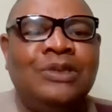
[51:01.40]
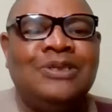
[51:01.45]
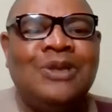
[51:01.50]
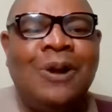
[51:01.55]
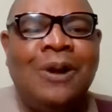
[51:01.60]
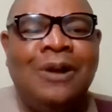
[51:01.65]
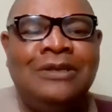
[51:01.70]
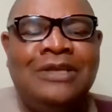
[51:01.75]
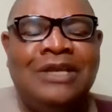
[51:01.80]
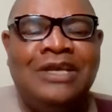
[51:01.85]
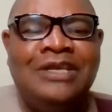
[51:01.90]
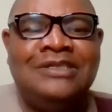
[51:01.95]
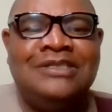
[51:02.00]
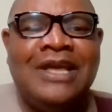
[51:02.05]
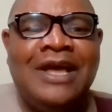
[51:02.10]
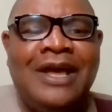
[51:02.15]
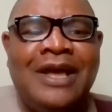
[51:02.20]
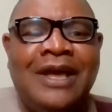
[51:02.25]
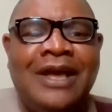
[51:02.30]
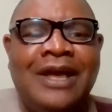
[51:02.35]
with all
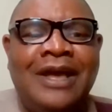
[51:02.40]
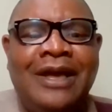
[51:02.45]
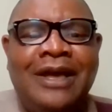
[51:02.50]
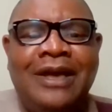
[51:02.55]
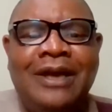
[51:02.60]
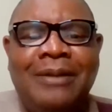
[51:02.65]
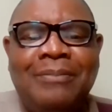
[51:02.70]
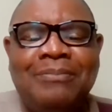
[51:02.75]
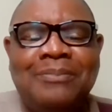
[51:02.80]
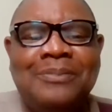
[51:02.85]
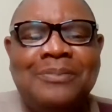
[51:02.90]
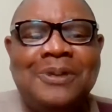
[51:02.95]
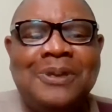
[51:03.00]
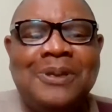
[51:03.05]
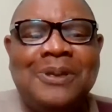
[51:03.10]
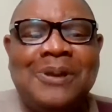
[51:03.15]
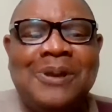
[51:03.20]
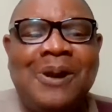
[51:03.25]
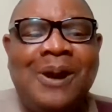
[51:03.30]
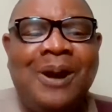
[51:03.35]
these, all
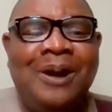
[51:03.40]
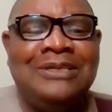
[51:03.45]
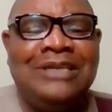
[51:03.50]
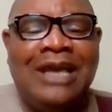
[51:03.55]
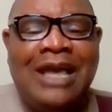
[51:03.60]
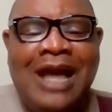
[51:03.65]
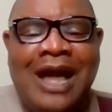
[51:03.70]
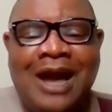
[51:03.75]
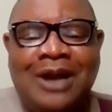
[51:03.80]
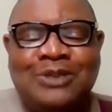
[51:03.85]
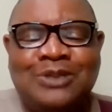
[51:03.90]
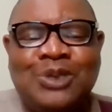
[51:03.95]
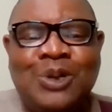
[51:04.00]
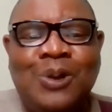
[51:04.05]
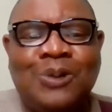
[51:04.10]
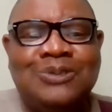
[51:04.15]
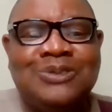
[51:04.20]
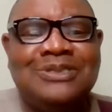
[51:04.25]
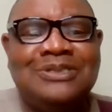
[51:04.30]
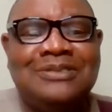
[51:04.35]
the
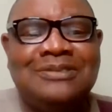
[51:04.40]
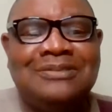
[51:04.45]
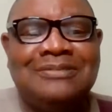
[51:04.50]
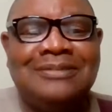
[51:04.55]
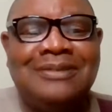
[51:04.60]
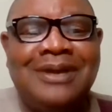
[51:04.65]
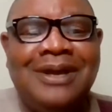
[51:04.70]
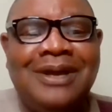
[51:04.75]
actors.